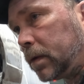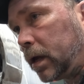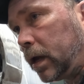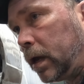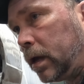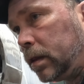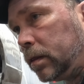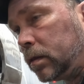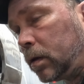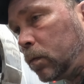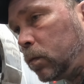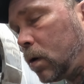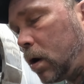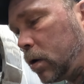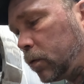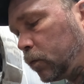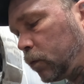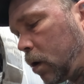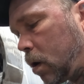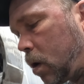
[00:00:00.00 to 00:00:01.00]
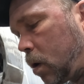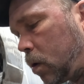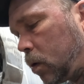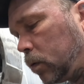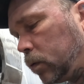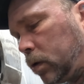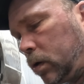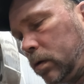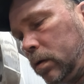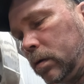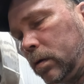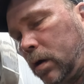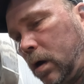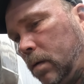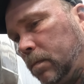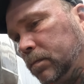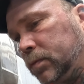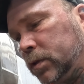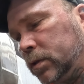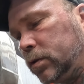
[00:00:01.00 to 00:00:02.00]
And the one road
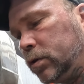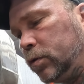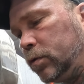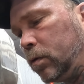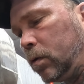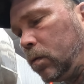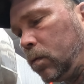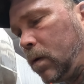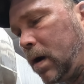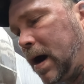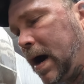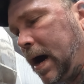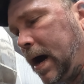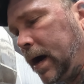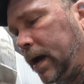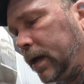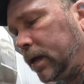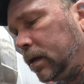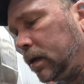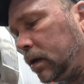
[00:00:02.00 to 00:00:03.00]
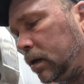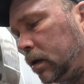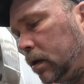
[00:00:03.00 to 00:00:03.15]
comes to a Y.